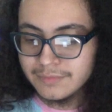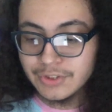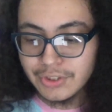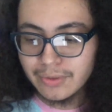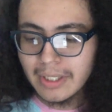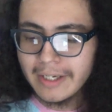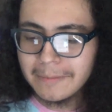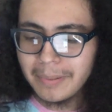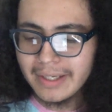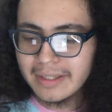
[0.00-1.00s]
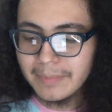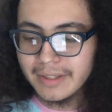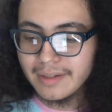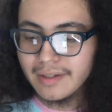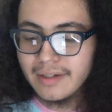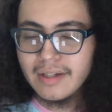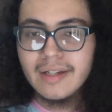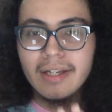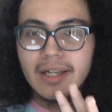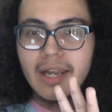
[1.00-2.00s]
Do you like Pikmin?
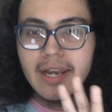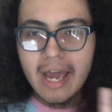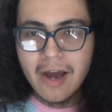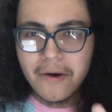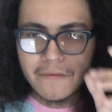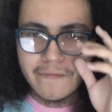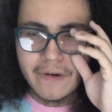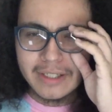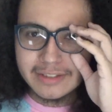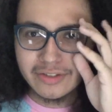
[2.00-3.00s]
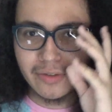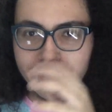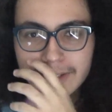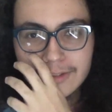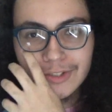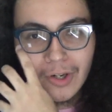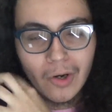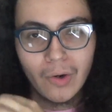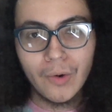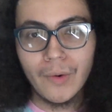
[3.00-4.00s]
Now, funny story,
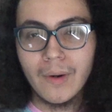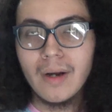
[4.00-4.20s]
so